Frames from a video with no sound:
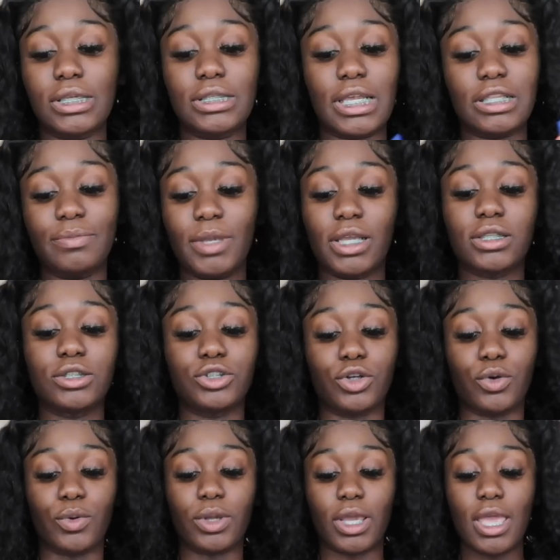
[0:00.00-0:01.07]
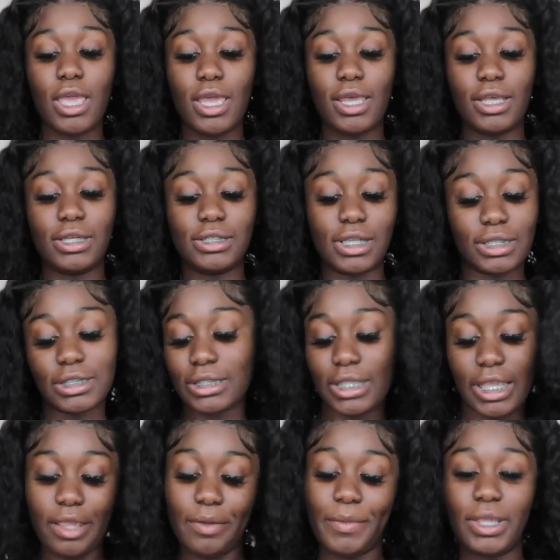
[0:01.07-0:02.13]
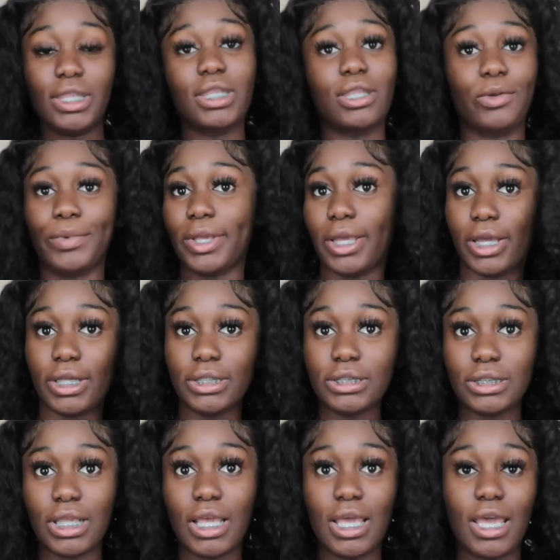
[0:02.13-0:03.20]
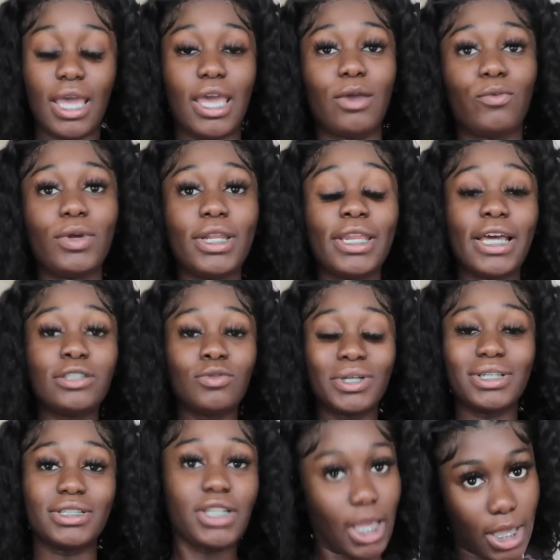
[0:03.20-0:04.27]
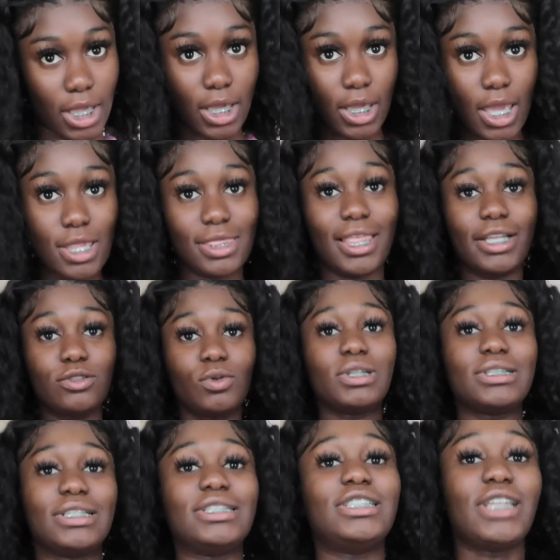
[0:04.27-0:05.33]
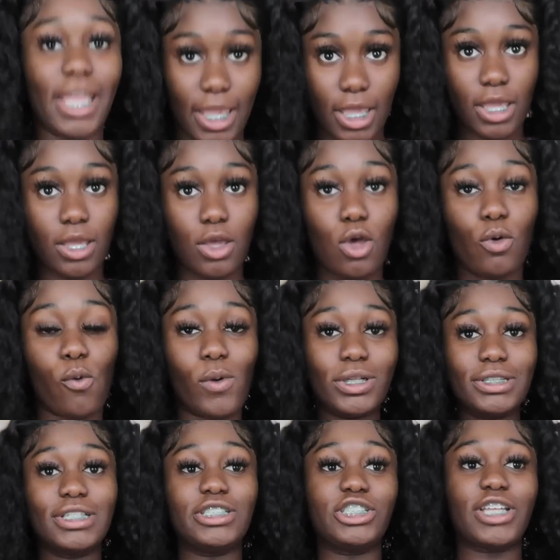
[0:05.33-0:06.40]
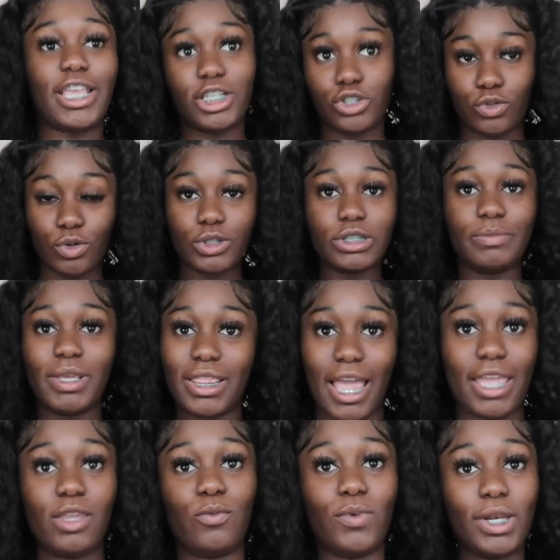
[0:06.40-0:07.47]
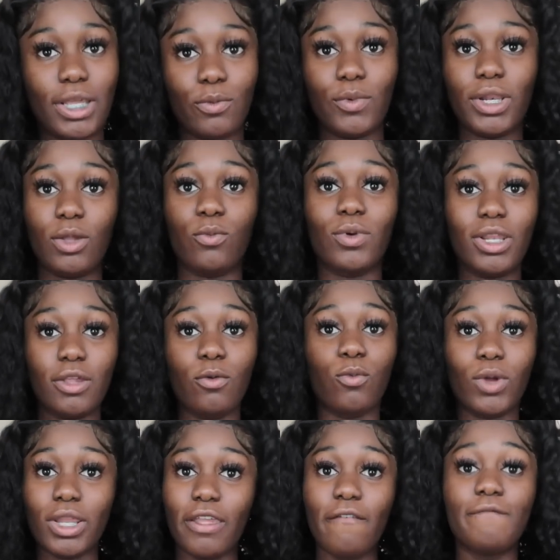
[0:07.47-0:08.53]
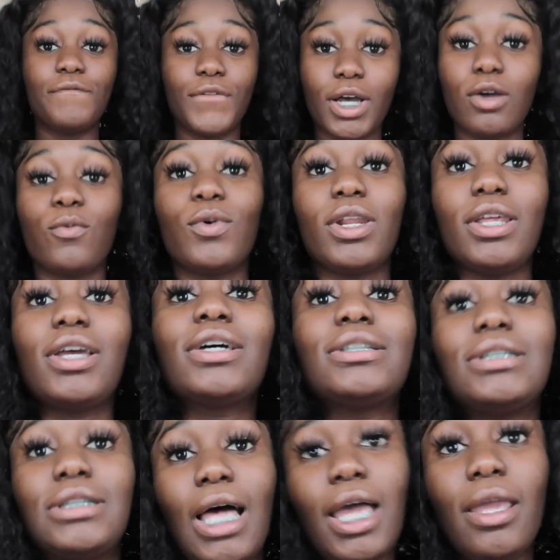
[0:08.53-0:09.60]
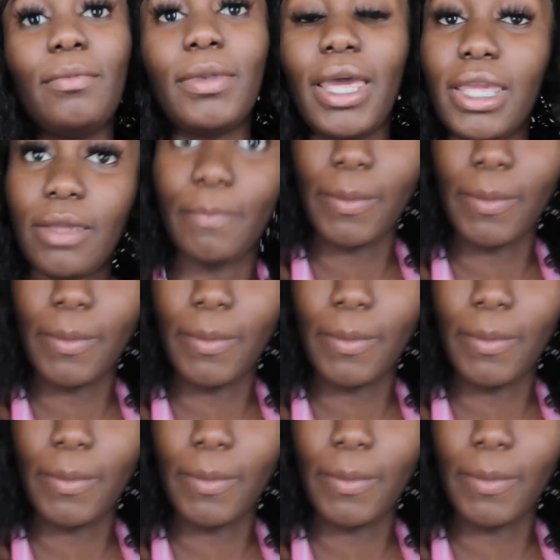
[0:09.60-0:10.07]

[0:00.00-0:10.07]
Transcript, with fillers: He takes me as a joke. He doesn't take me serious. And really, that's on Deshay. That's on Deshay. Once Deshay shows me that he really, really, really, really fuck with a young Zion like